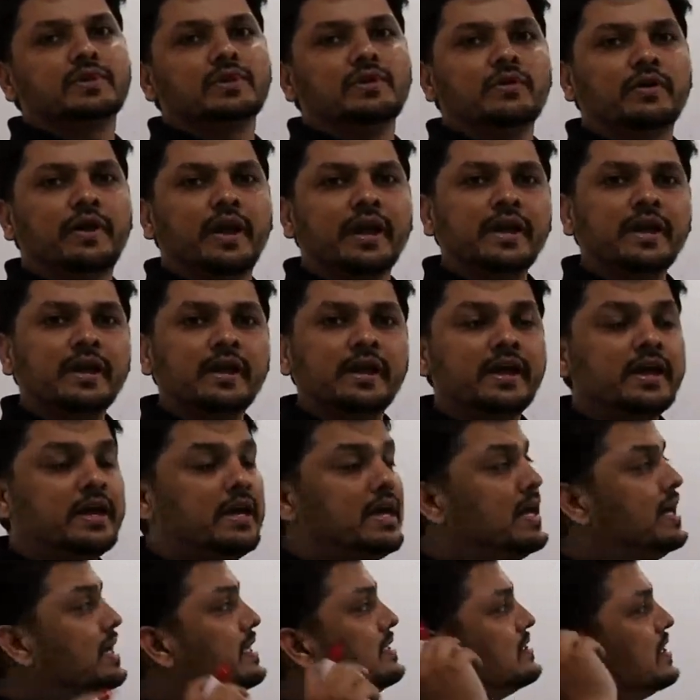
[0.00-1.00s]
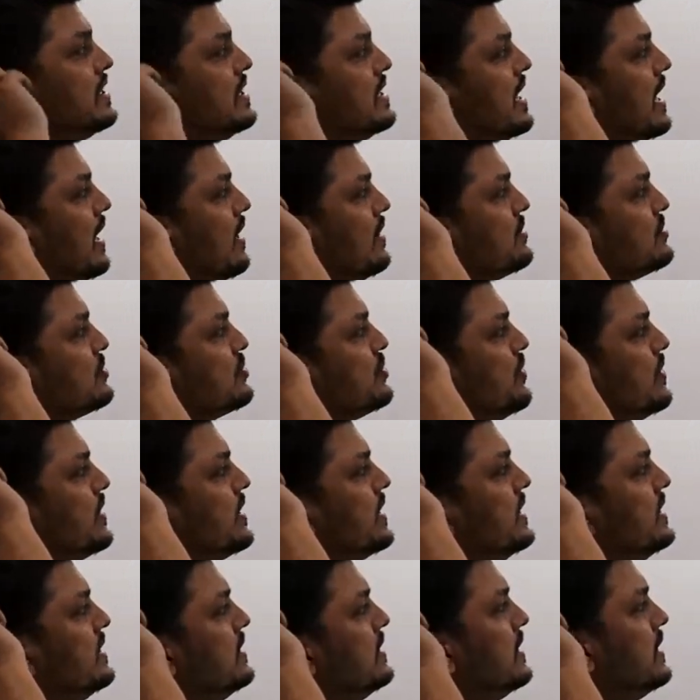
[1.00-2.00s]
Okay. So now
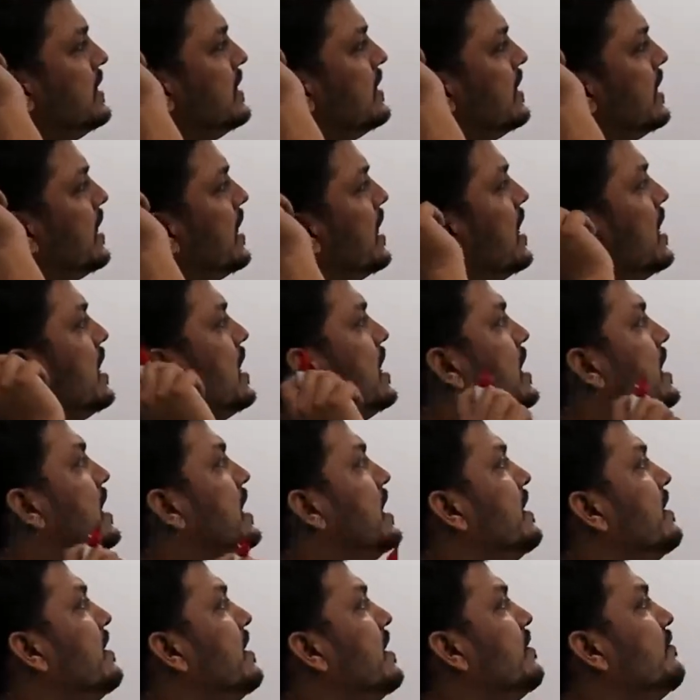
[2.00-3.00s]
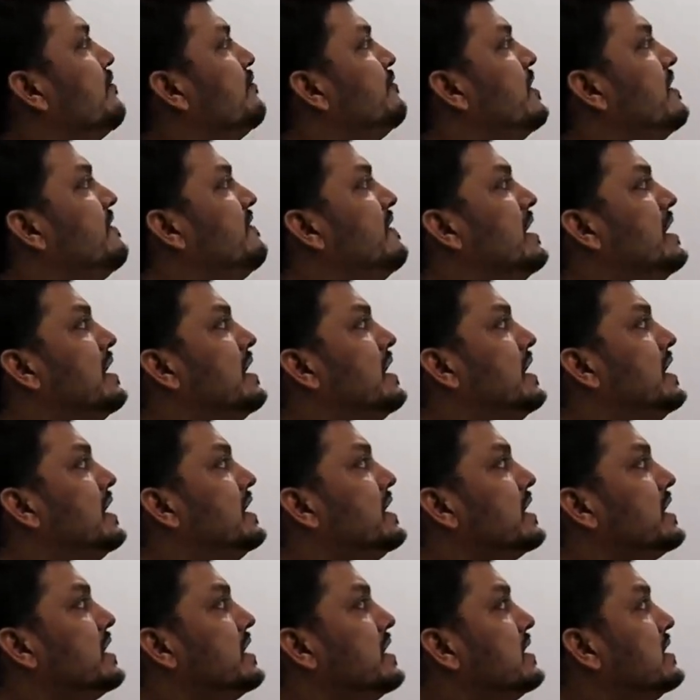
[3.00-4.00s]
student, we will
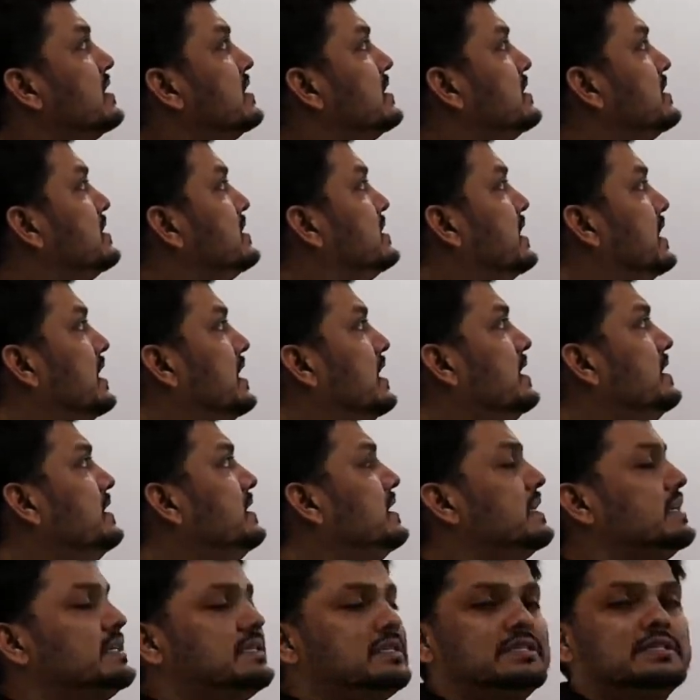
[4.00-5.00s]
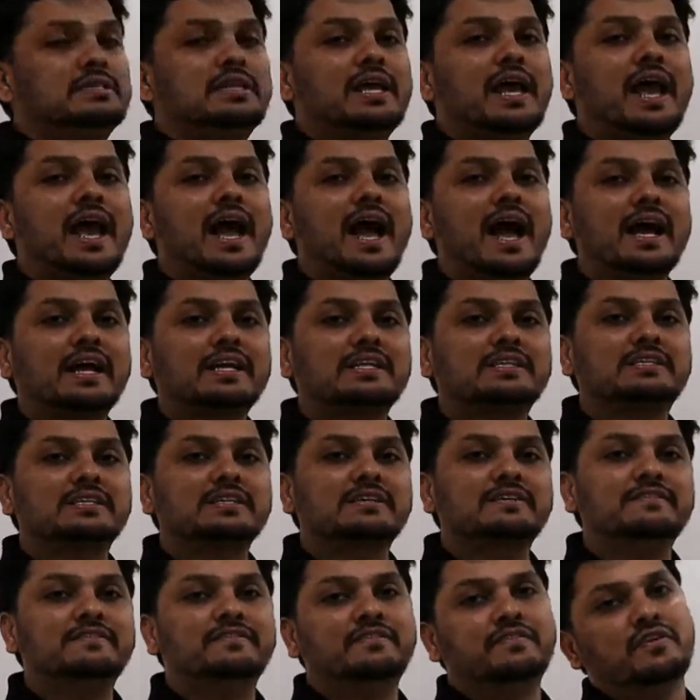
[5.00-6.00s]
turn this
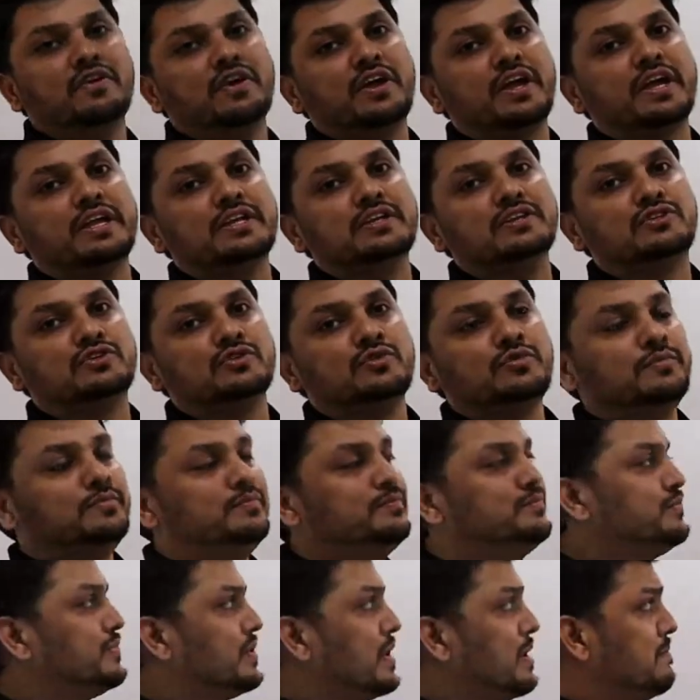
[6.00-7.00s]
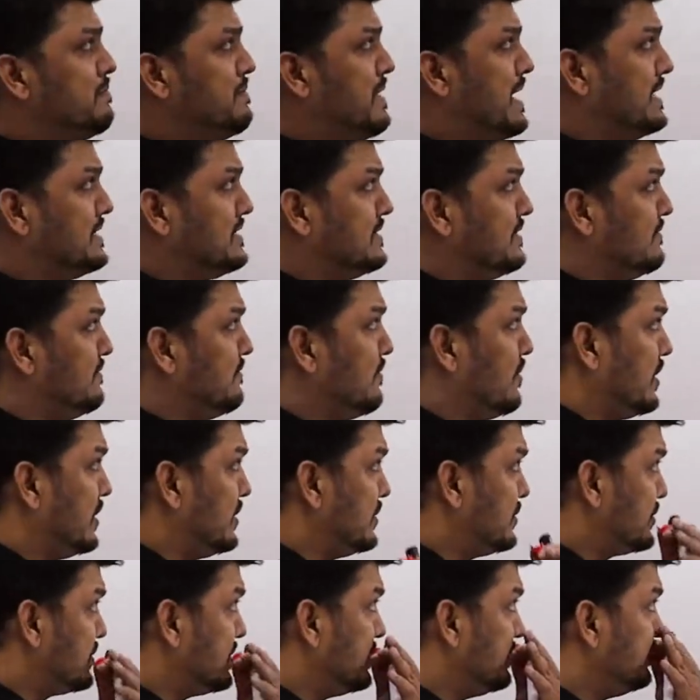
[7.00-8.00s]
active into passive
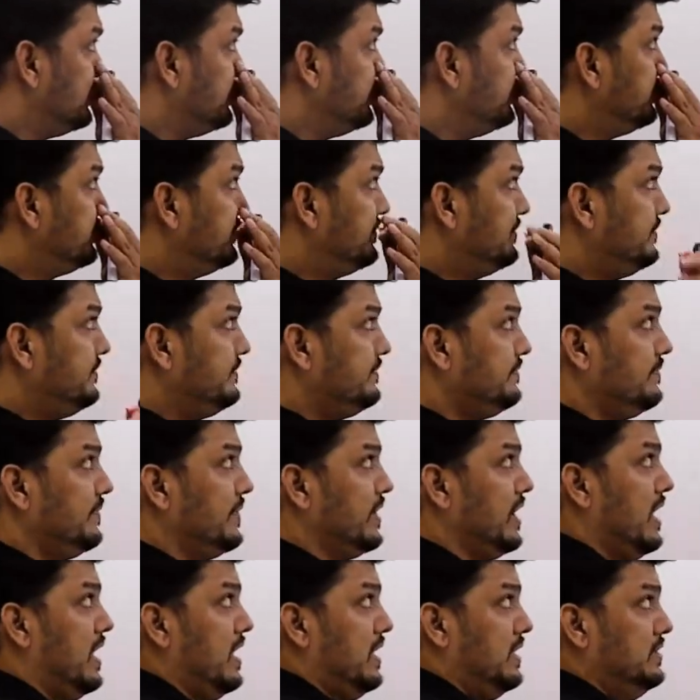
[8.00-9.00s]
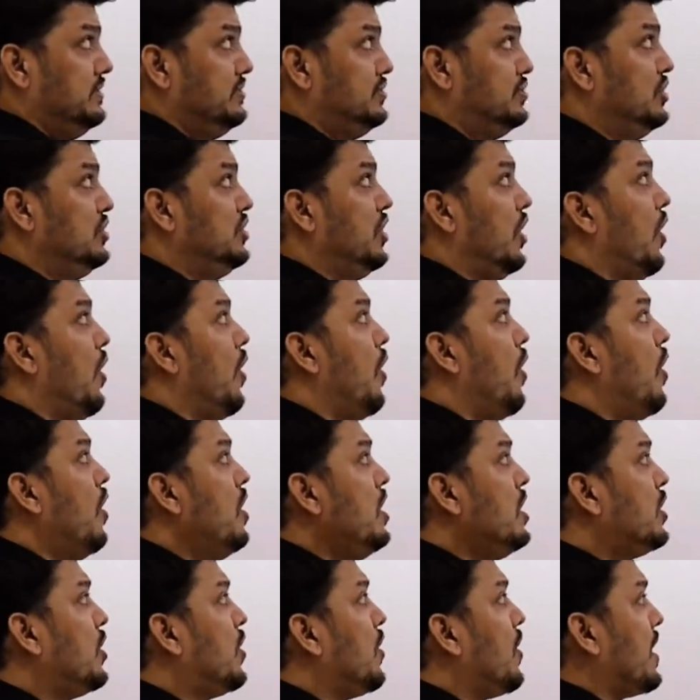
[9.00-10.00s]
voice. So the
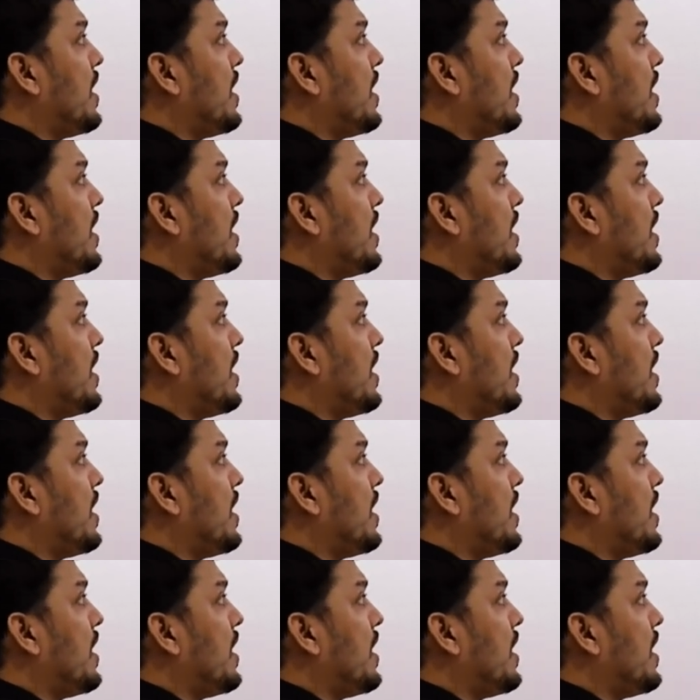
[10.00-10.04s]
old